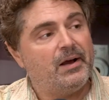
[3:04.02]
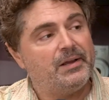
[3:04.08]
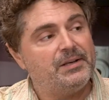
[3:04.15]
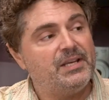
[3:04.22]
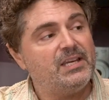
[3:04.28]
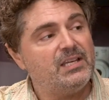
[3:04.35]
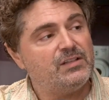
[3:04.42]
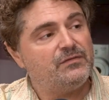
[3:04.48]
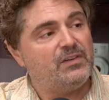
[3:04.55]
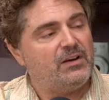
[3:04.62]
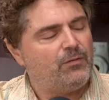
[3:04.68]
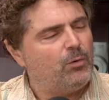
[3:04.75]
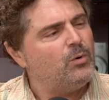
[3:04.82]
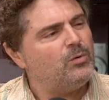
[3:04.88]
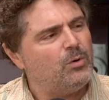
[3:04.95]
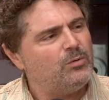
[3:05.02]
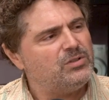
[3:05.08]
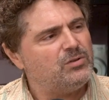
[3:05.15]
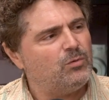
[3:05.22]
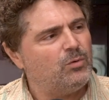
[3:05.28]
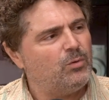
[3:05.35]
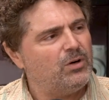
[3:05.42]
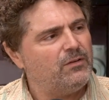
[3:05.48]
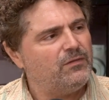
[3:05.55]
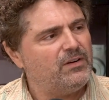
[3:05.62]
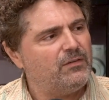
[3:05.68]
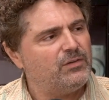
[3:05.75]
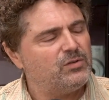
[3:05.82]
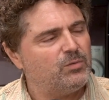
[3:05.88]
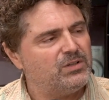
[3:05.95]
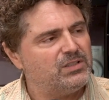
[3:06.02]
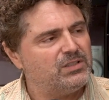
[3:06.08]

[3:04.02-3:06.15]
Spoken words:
Nikki's favorite. What was one of your favorites was